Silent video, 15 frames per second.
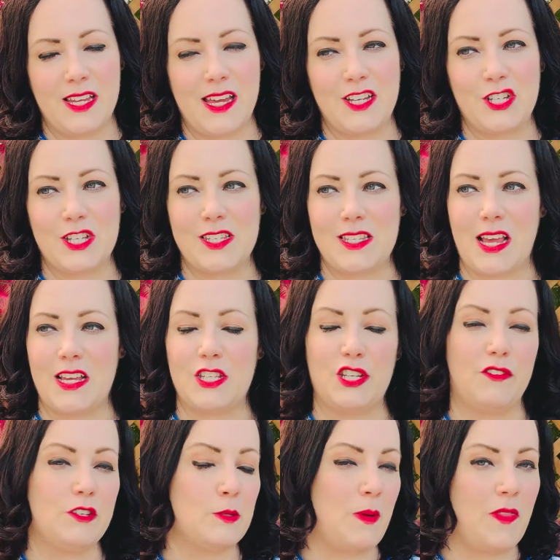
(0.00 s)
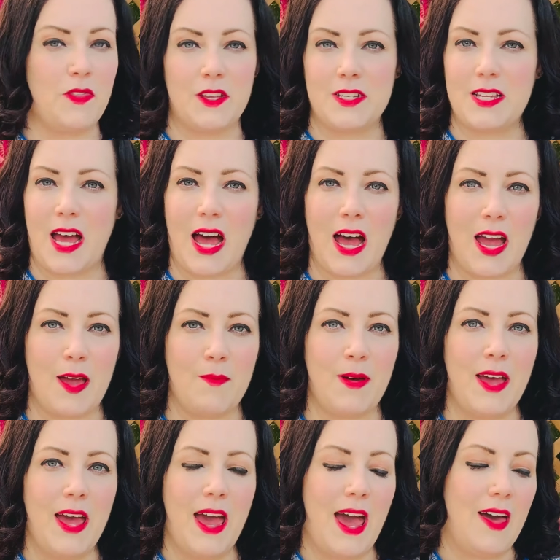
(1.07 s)
It just says you've spent the time
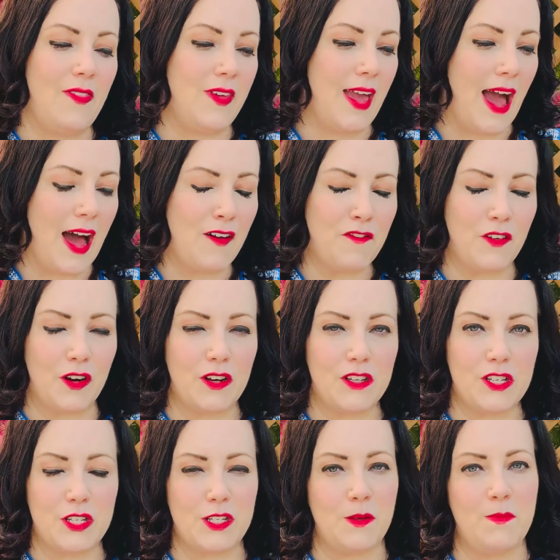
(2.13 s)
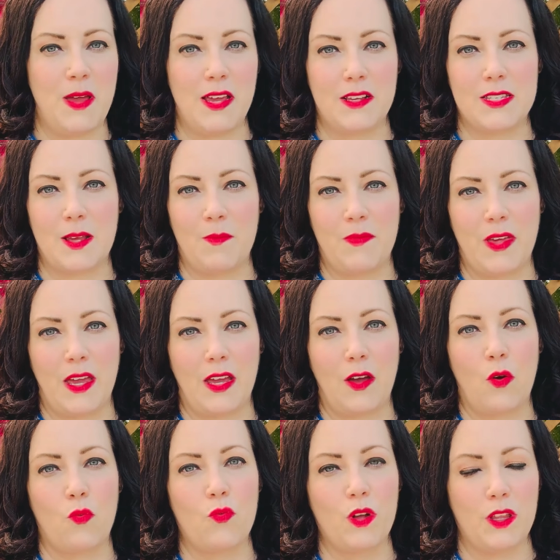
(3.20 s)
and the effort to make something
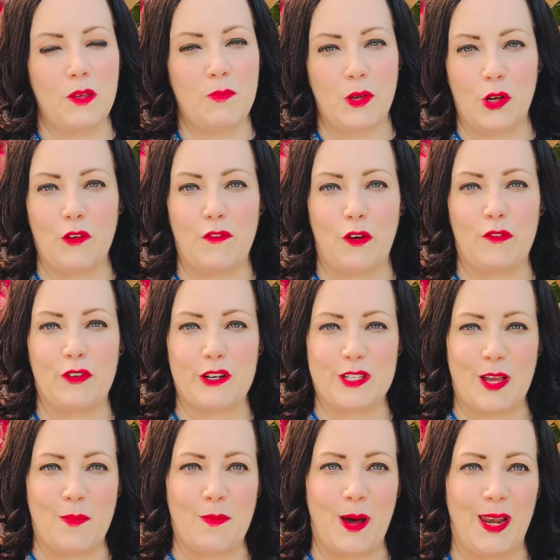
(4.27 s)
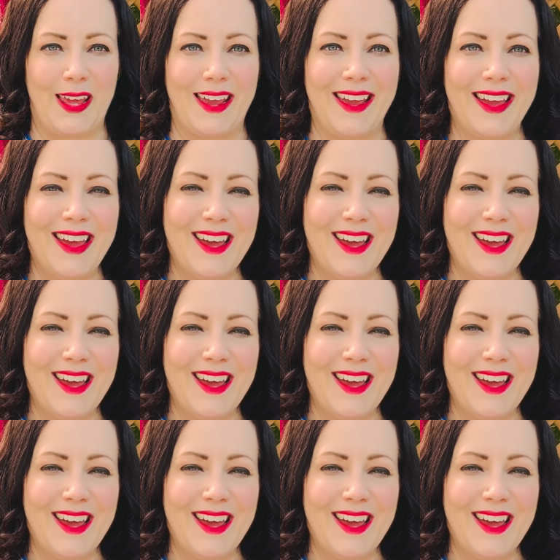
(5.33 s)
really beautiful for somebody.